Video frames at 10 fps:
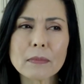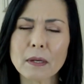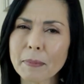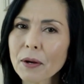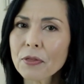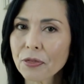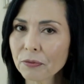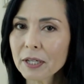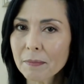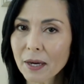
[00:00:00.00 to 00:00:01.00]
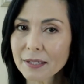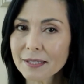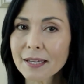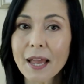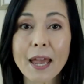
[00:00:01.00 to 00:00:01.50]
about 3
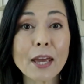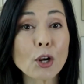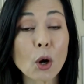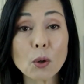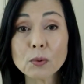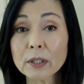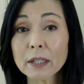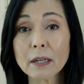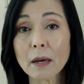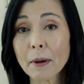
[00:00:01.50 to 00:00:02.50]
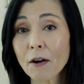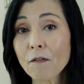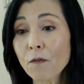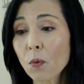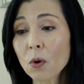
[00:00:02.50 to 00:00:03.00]
months and only
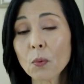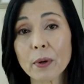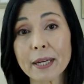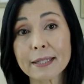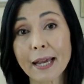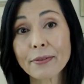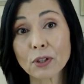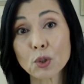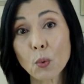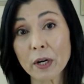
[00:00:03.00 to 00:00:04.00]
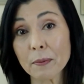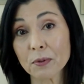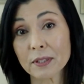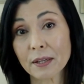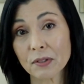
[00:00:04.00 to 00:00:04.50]
about 4 weeks at the
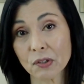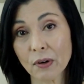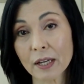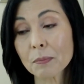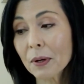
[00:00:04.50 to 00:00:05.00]
20% strength,